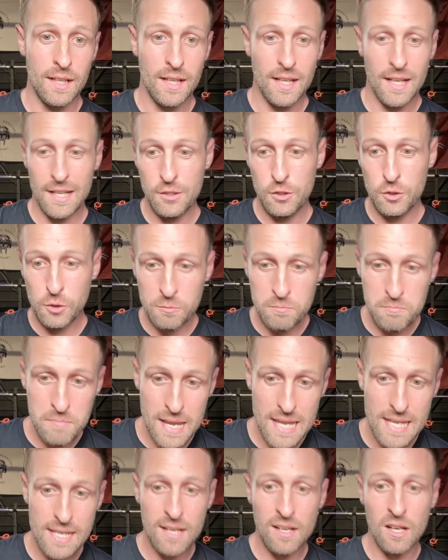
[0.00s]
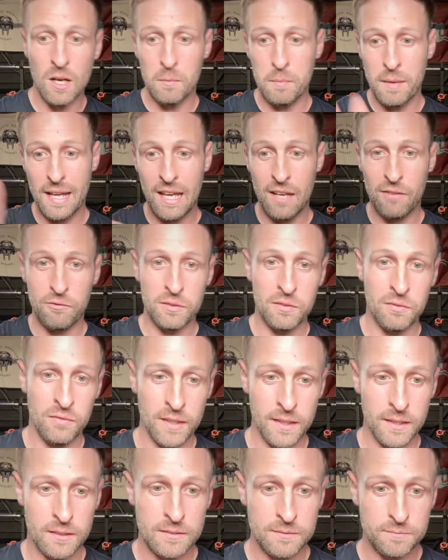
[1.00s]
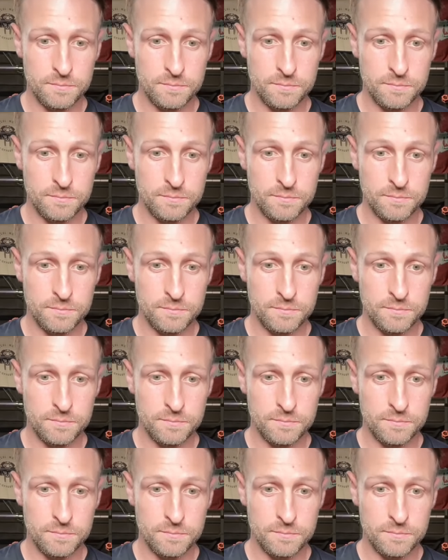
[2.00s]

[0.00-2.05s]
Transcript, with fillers: And you can make up everything.